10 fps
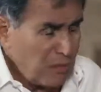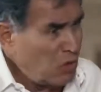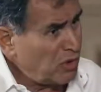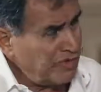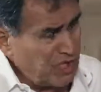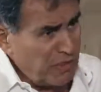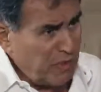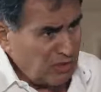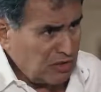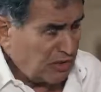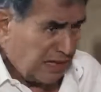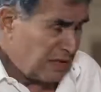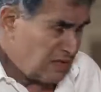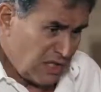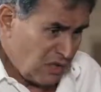more of a commodity
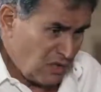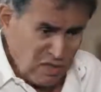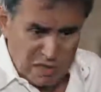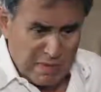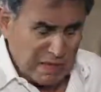rather than security,